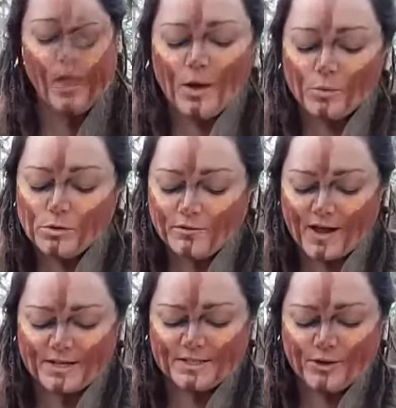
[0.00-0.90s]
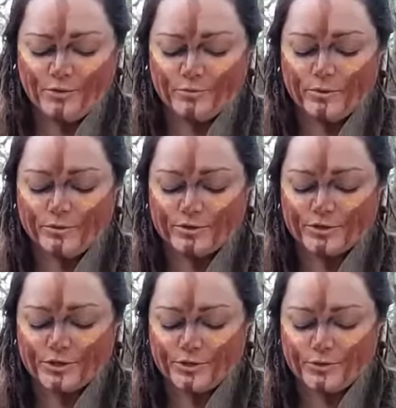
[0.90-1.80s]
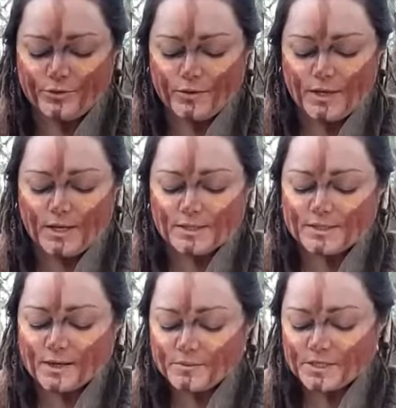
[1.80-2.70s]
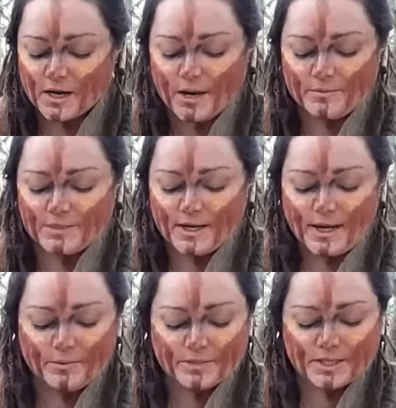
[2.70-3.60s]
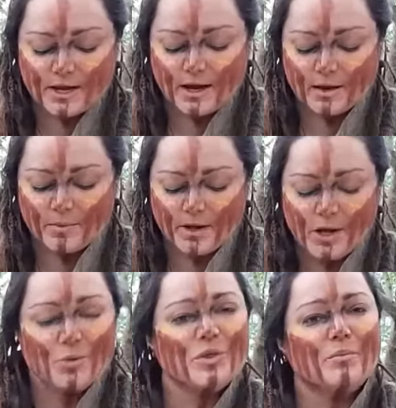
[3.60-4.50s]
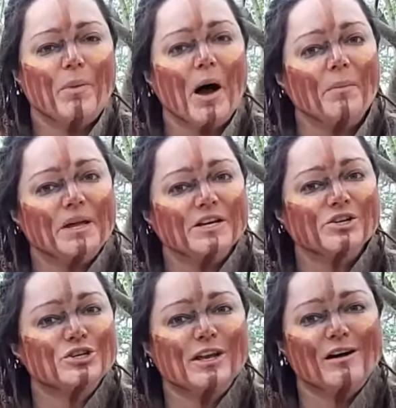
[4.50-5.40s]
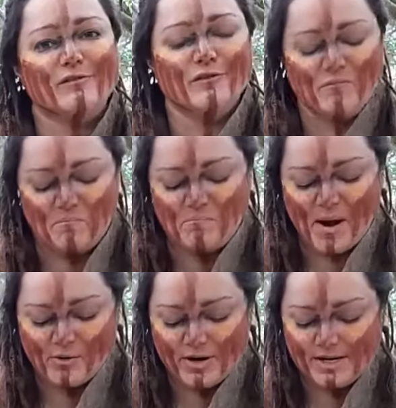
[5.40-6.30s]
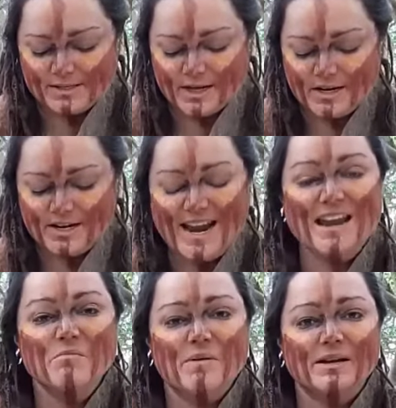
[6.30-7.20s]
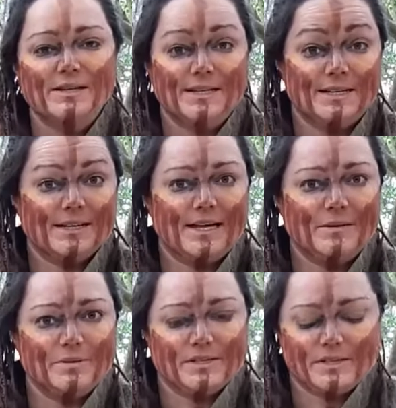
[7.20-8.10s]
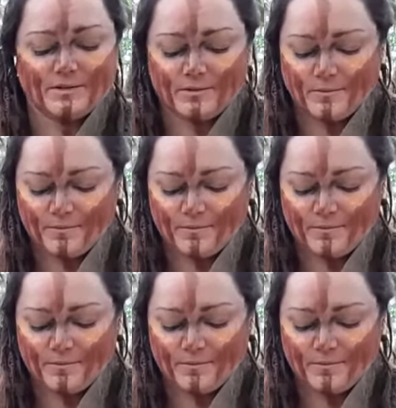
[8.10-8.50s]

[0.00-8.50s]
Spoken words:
Wolf had his own moods too. Sometimes he was the cub with a puppyish love of berries and an inability to keep still.